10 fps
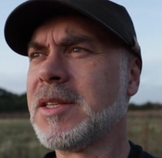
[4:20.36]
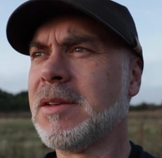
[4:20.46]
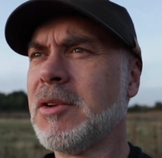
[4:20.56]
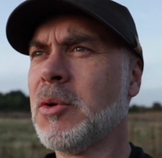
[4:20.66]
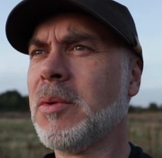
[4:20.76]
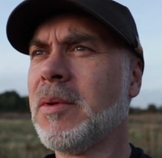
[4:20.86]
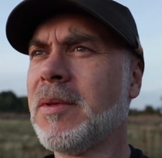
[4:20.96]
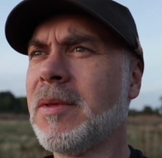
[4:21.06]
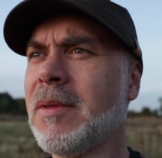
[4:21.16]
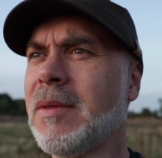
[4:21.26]
real.
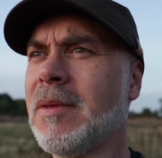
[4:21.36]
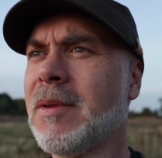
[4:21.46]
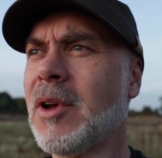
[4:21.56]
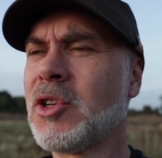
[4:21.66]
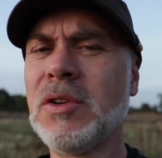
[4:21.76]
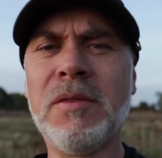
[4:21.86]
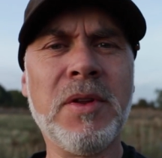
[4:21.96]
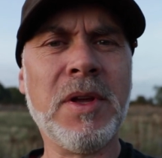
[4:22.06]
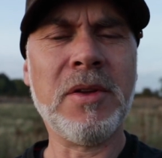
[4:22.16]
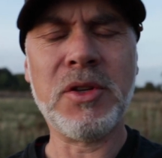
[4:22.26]
I should
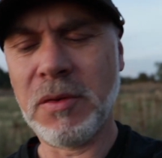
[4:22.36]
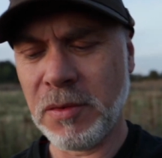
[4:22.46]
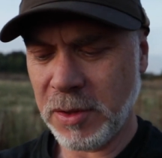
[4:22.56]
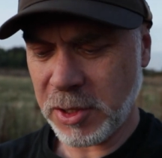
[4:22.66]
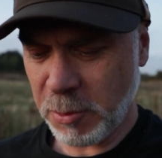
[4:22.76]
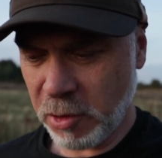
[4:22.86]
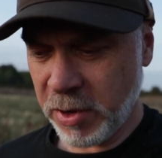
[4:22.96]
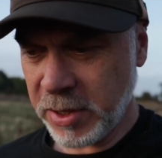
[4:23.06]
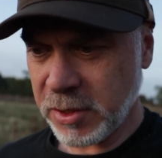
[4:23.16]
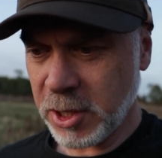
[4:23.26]
have done my
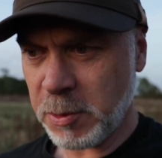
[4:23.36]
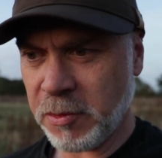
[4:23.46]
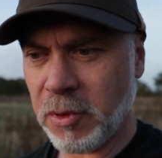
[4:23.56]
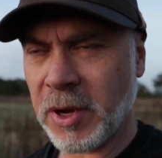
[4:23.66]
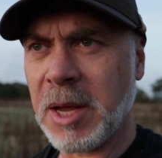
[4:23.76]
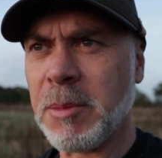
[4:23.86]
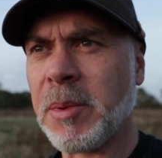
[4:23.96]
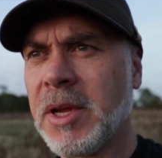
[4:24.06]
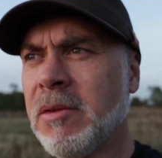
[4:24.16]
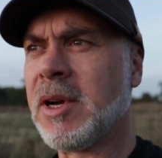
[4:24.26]
research before I came
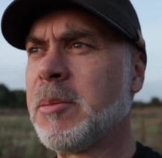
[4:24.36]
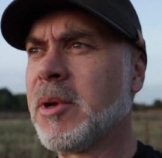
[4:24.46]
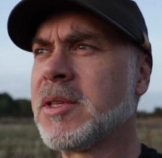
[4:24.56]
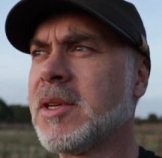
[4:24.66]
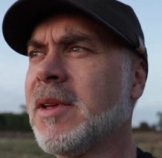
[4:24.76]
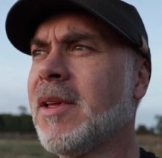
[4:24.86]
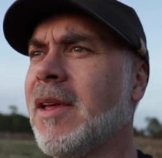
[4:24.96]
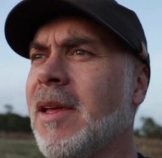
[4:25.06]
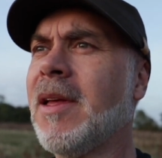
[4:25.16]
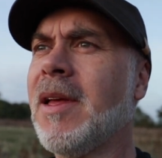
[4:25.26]
up here really, but
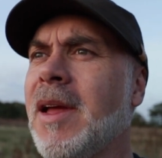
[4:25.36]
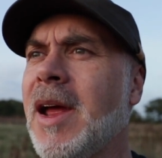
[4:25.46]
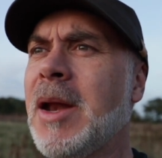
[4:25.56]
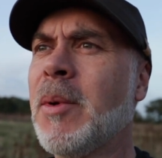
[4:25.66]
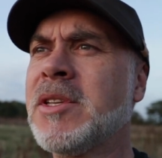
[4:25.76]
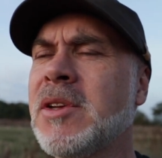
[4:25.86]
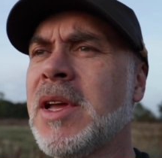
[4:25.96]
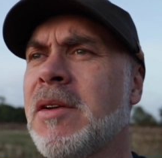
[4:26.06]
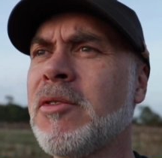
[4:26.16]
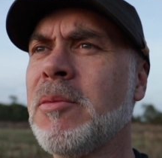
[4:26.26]
anyway,
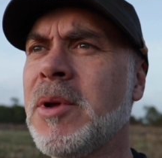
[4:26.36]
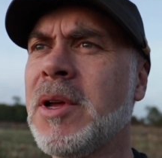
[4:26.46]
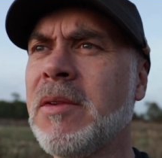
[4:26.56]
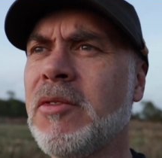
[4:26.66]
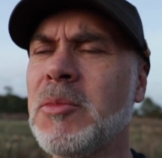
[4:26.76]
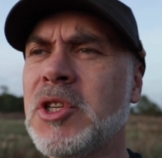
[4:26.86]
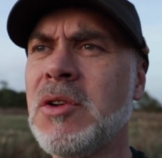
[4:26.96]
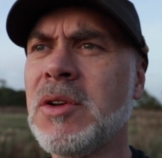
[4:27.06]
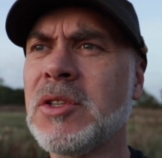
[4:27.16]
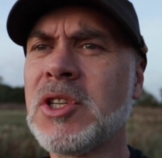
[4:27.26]
so from
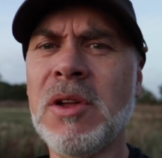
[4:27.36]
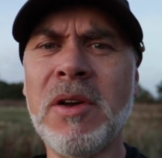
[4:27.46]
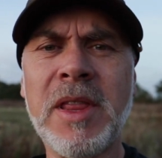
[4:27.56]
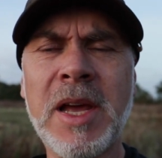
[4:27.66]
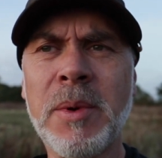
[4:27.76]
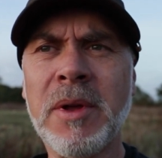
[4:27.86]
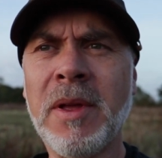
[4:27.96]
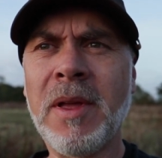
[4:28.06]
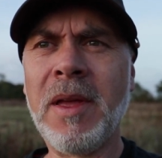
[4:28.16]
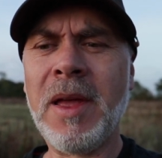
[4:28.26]
June and July they were
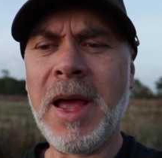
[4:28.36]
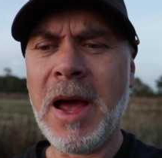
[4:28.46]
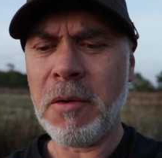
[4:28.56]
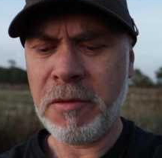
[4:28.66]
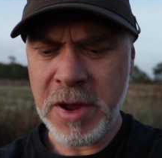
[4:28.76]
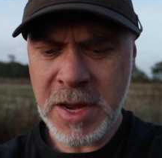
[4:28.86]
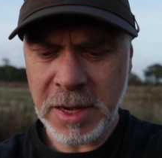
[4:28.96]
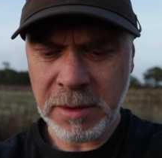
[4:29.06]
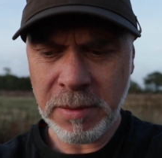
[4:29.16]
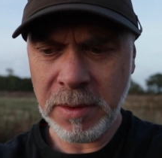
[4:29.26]
out
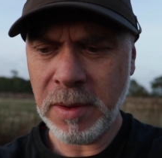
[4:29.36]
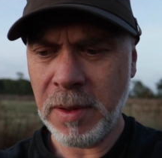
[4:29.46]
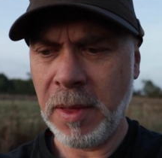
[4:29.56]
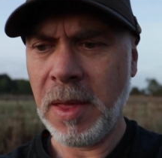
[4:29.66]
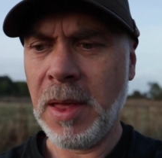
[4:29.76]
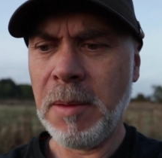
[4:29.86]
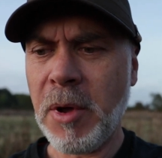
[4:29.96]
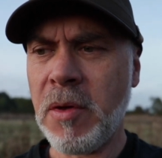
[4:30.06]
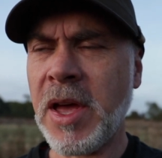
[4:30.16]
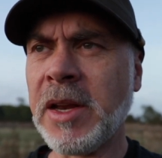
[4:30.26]
feeding,
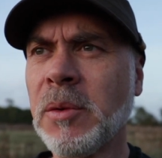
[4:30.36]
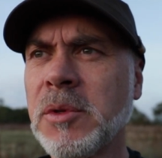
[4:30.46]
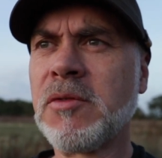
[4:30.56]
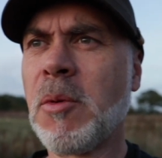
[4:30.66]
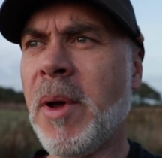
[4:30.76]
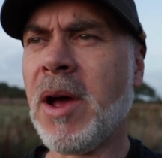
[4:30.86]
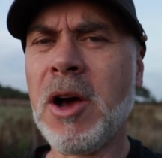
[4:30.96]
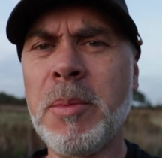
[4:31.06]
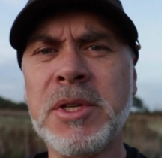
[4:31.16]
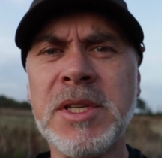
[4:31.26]
both adults, from about
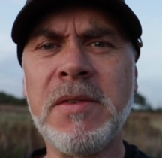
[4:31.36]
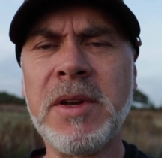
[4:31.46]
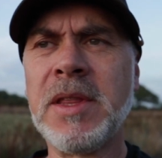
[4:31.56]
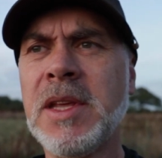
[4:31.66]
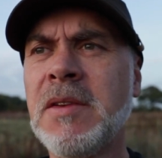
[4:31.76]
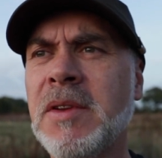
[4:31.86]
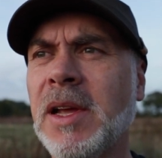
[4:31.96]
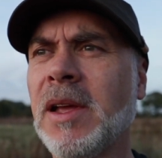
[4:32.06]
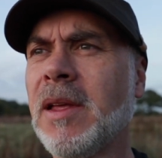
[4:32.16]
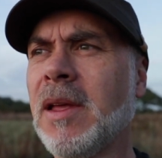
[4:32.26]
7:30 in the
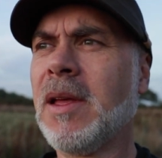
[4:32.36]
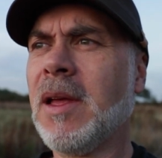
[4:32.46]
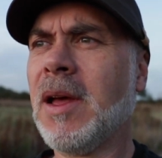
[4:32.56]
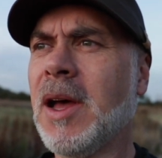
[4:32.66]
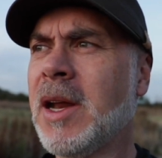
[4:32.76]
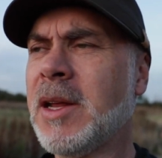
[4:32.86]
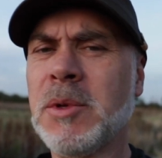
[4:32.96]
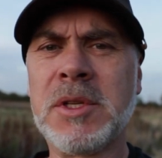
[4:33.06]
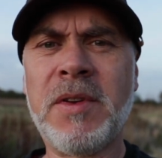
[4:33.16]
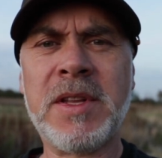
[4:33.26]
evening, and it
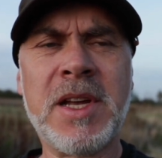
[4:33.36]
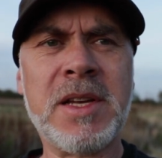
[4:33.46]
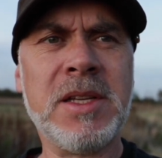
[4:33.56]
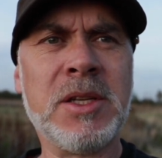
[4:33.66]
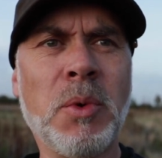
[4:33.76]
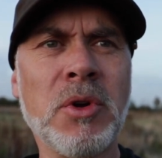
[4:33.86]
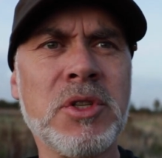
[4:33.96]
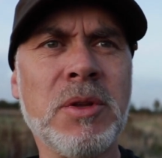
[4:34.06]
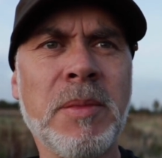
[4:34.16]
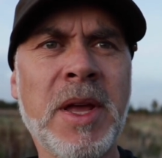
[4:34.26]
was fantastic to
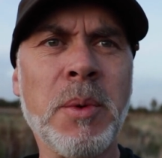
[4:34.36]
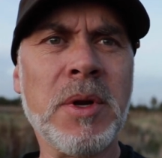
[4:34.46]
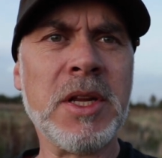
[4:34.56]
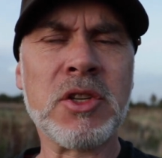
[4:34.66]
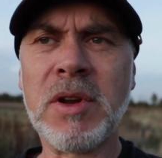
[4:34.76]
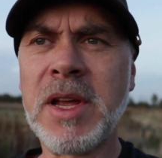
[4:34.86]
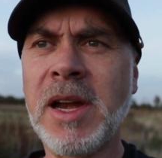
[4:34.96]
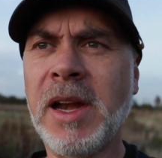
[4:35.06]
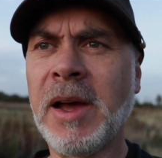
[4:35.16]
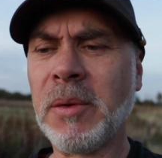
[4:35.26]
watch them. They were literally
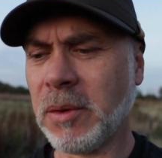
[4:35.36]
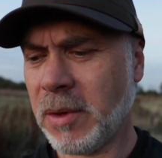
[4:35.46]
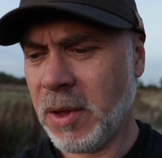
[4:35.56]
in and out